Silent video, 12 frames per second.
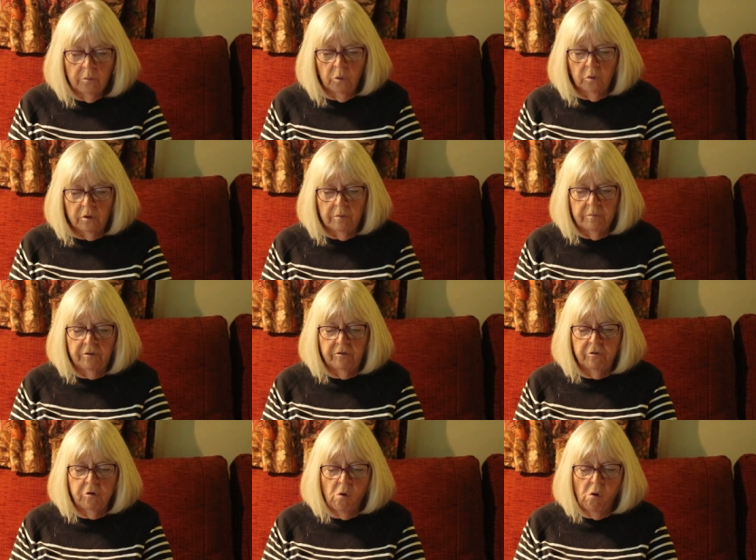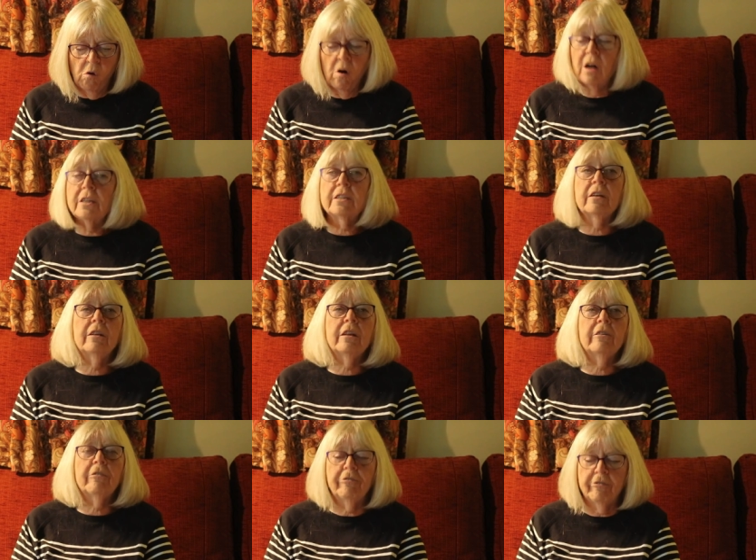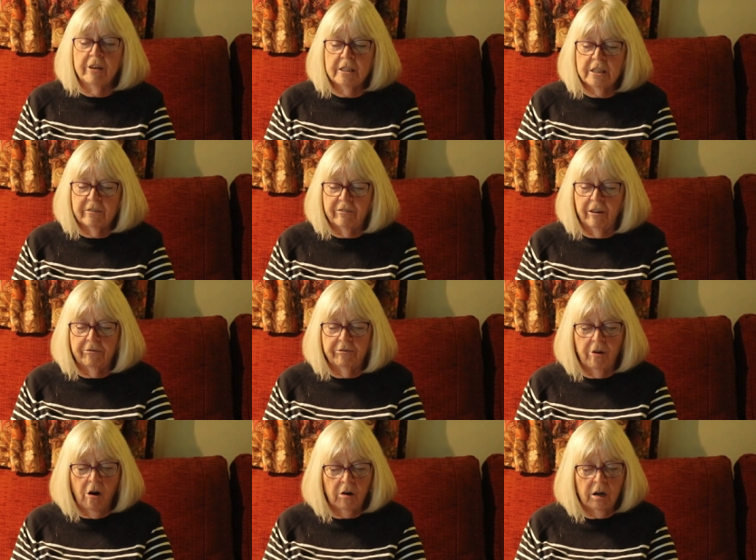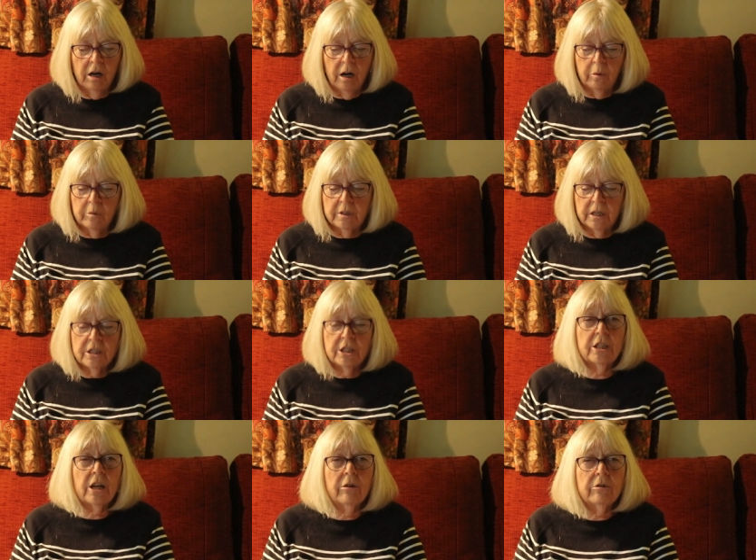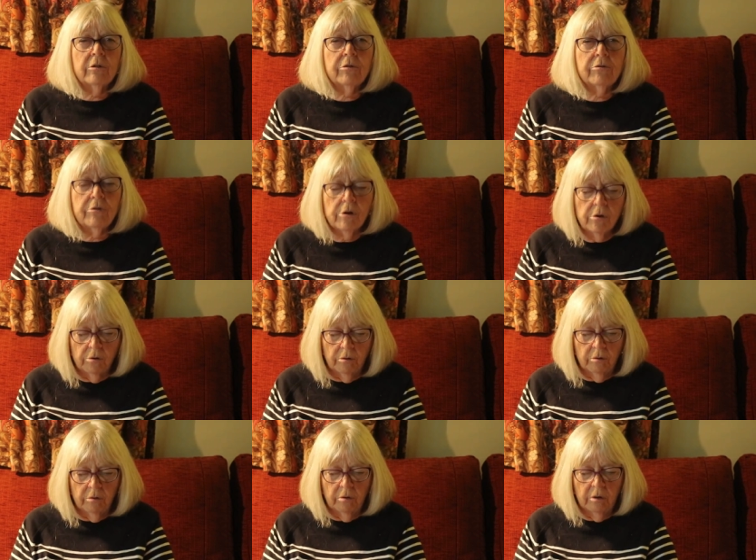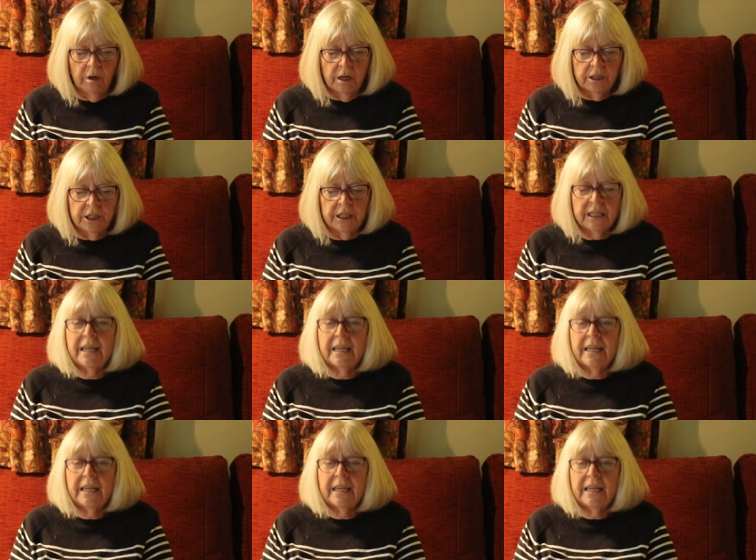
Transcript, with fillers: more than before, so that the front of her frock was soaked through. She'd